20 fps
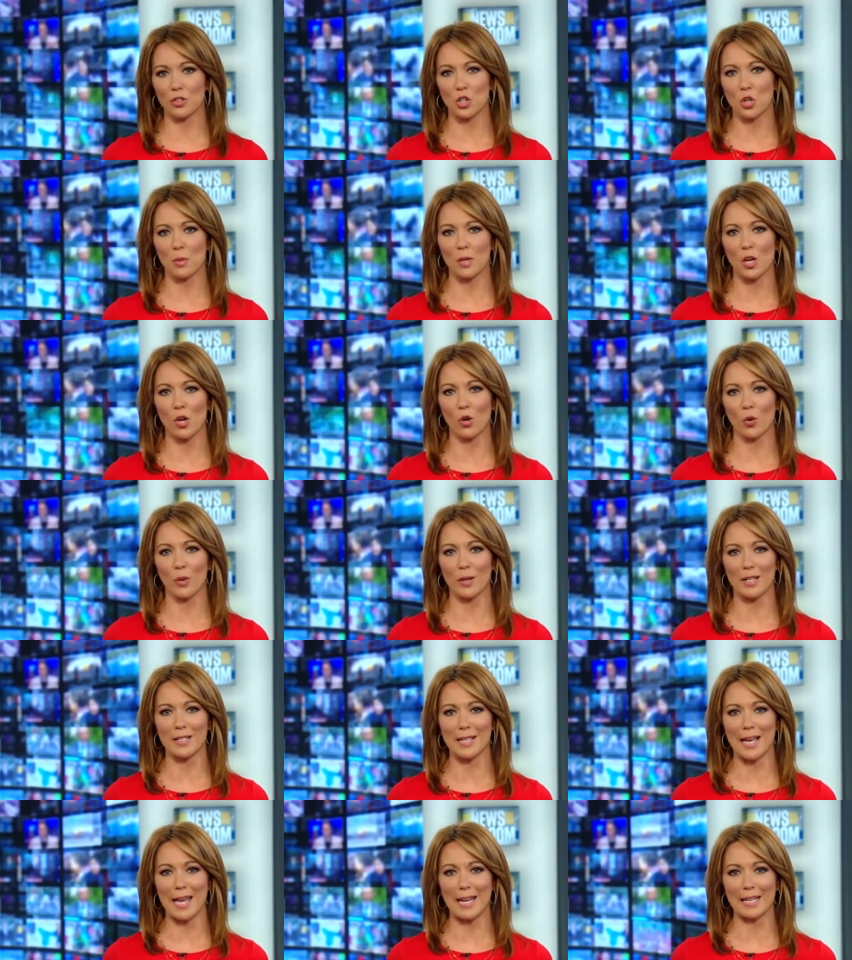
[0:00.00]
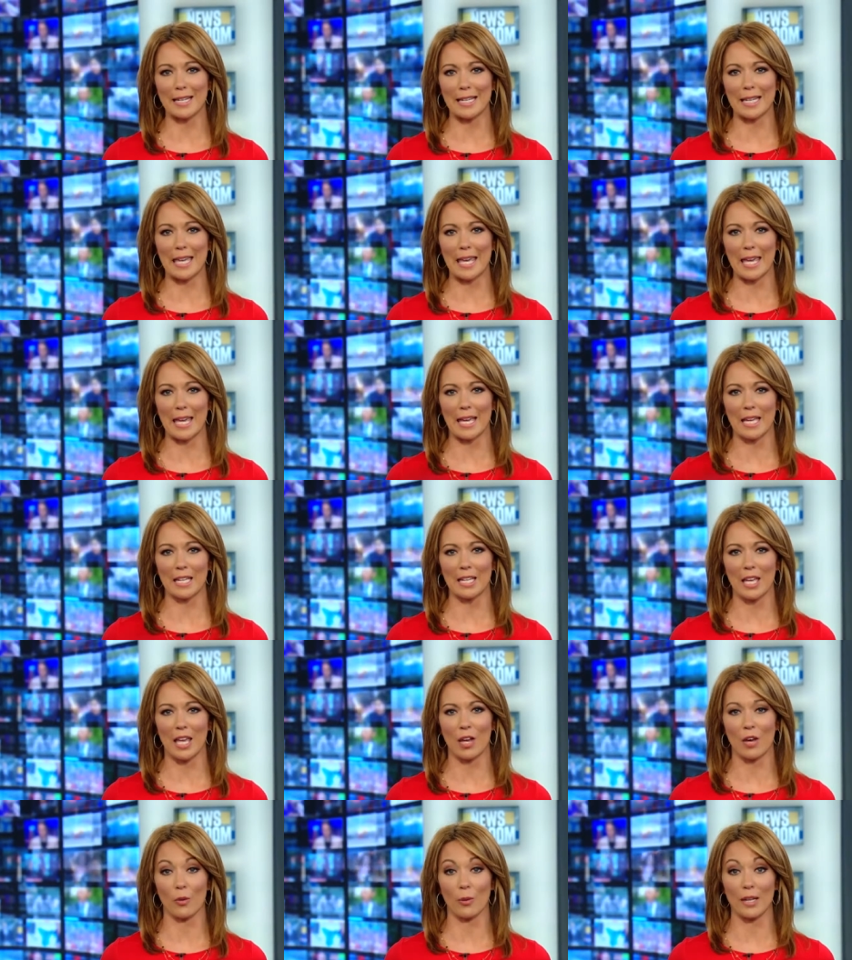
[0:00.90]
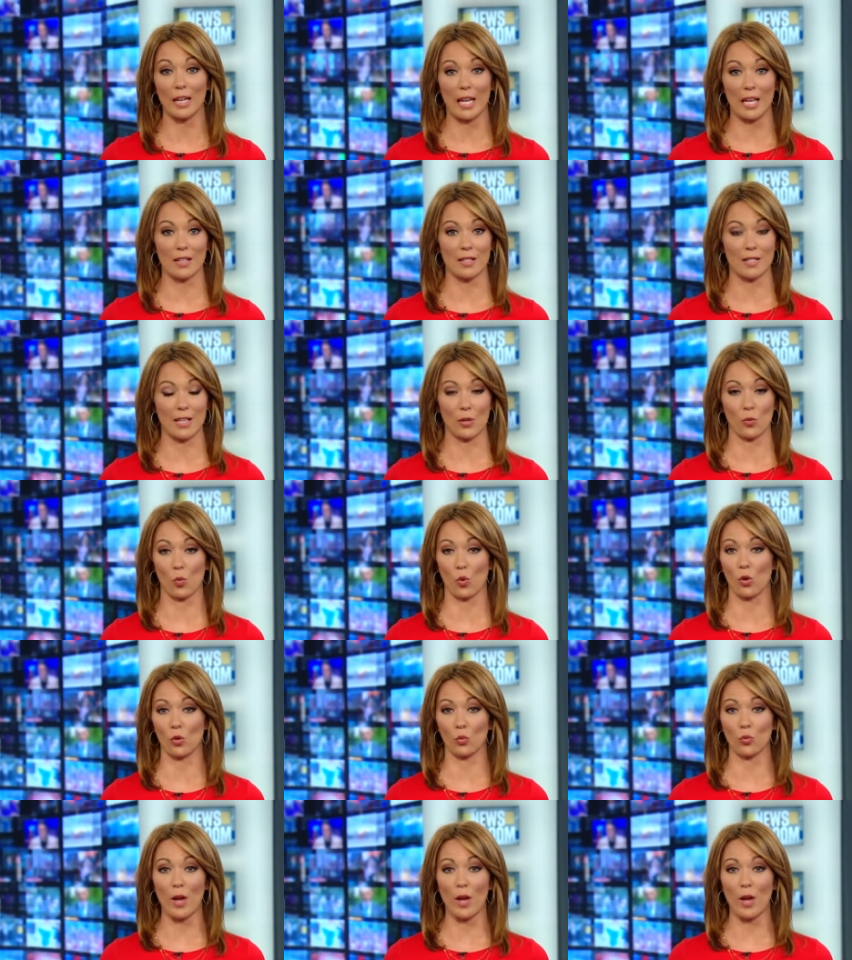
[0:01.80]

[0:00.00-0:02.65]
Joby Ogwyn is at it again. He already has set world